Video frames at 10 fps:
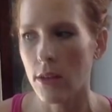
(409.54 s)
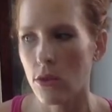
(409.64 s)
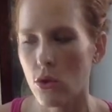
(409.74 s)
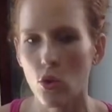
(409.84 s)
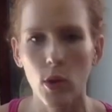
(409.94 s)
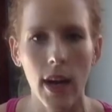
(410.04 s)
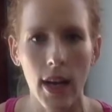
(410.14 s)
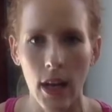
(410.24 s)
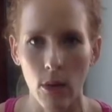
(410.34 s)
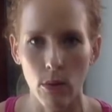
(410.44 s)

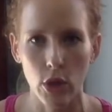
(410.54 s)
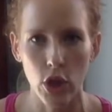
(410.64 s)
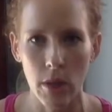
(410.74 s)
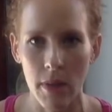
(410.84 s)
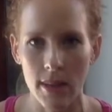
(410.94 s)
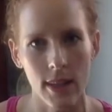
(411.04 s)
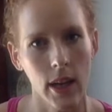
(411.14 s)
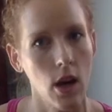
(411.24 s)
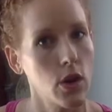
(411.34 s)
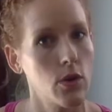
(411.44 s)
training regime is. Like,
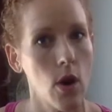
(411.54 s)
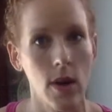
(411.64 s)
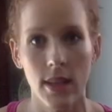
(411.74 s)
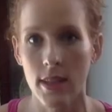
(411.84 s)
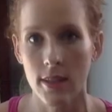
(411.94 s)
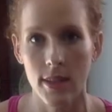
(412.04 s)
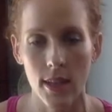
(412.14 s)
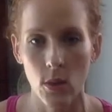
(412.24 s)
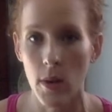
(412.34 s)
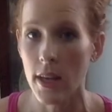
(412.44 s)
are you going 6
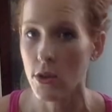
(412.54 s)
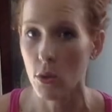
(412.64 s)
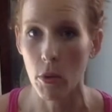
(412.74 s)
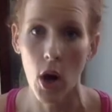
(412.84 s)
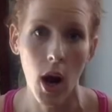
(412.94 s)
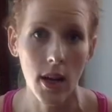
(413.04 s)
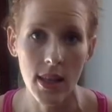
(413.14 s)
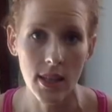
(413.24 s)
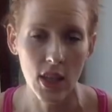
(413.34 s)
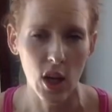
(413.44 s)
days a week, super hard in
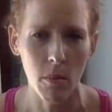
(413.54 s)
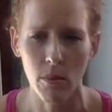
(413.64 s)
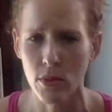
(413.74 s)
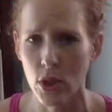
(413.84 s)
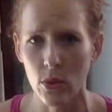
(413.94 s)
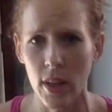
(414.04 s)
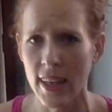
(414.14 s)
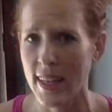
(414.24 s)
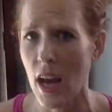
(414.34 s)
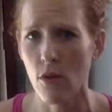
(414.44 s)
the gym? Do you
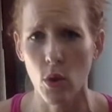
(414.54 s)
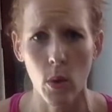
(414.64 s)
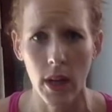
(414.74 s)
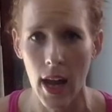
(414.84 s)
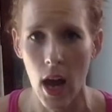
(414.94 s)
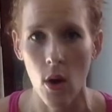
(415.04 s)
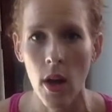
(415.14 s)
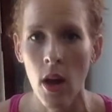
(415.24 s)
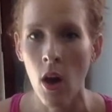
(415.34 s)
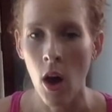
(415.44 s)
like never work out?
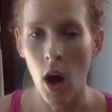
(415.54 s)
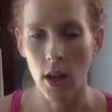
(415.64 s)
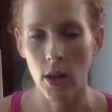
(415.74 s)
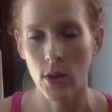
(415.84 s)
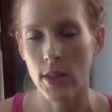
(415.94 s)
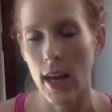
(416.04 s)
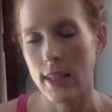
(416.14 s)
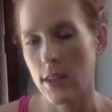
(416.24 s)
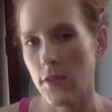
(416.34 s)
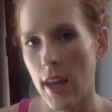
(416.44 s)
All of those
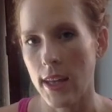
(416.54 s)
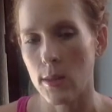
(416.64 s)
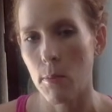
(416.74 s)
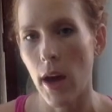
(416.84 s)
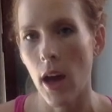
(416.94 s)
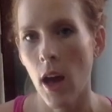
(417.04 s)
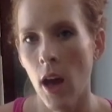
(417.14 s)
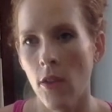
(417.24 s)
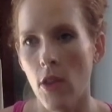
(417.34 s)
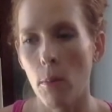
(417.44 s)
kinds of things. But
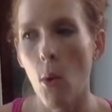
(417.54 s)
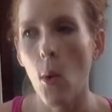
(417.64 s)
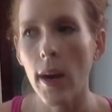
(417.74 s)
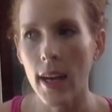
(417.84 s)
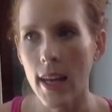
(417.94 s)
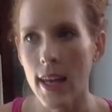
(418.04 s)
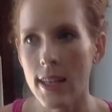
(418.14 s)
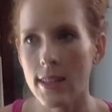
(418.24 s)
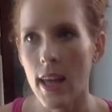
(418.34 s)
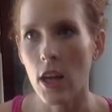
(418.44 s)
the point
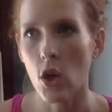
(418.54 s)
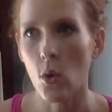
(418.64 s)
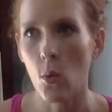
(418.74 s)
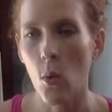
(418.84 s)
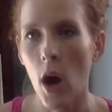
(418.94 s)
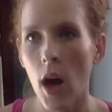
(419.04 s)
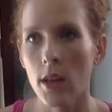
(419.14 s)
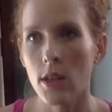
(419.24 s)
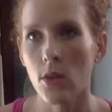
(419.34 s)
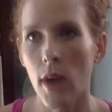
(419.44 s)
is that you want
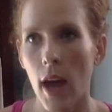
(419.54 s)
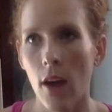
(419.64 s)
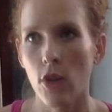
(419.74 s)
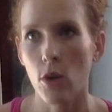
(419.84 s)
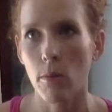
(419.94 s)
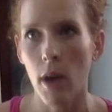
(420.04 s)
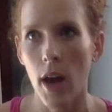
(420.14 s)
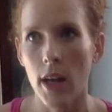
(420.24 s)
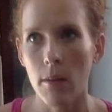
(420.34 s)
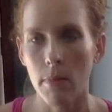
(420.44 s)
to have your
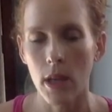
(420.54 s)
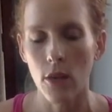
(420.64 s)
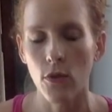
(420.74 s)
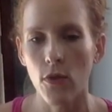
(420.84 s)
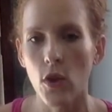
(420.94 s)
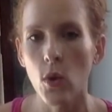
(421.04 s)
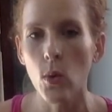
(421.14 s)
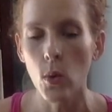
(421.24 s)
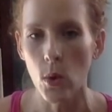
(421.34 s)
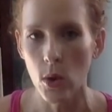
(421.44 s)
body be
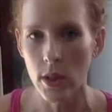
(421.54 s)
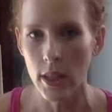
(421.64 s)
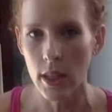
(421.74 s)
fueled